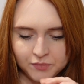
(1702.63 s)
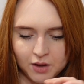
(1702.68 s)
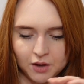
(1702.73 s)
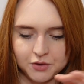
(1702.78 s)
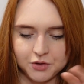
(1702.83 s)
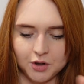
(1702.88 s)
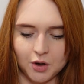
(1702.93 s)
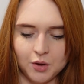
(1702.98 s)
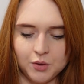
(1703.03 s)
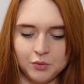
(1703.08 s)

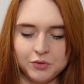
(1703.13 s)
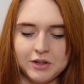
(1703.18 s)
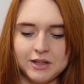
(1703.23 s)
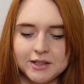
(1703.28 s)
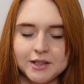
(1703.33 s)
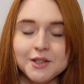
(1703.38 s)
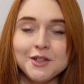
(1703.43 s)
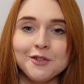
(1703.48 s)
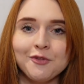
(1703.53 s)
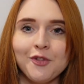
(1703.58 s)
So
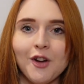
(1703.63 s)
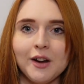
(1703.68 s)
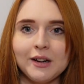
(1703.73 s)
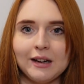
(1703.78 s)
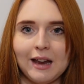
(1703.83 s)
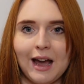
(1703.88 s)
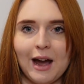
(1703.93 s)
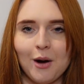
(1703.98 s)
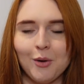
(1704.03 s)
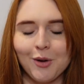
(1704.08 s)
this is a
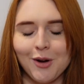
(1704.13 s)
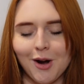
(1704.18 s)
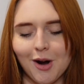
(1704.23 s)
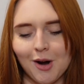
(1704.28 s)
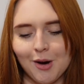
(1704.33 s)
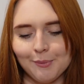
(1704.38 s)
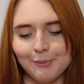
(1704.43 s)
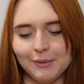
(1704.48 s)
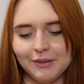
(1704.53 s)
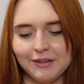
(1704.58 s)
final
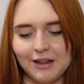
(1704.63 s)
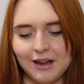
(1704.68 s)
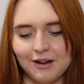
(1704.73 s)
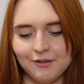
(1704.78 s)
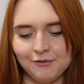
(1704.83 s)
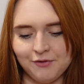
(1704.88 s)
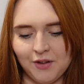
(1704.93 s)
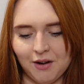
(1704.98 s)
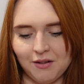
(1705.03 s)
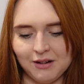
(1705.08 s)
outcome.
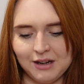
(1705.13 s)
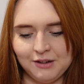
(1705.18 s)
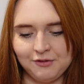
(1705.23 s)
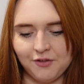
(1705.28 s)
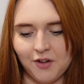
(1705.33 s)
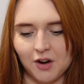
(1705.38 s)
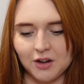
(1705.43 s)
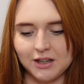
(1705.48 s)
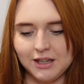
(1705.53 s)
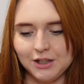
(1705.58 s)
They're very
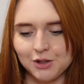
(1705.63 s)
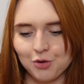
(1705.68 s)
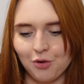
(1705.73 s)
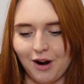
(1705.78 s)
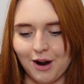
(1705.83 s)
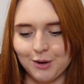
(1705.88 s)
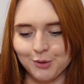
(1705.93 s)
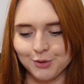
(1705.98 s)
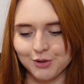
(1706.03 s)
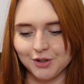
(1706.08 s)
funky
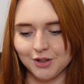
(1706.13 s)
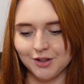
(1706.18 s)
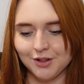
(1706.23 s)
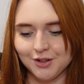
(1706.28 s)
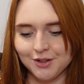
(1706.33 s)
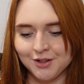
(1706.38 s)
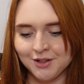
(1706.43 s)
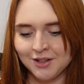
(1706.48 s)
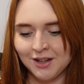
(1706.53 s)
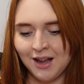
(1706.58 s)

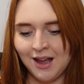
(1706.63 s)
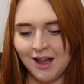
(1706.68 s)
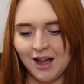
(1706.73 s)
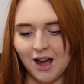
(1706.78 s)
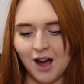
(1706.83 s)
trousers.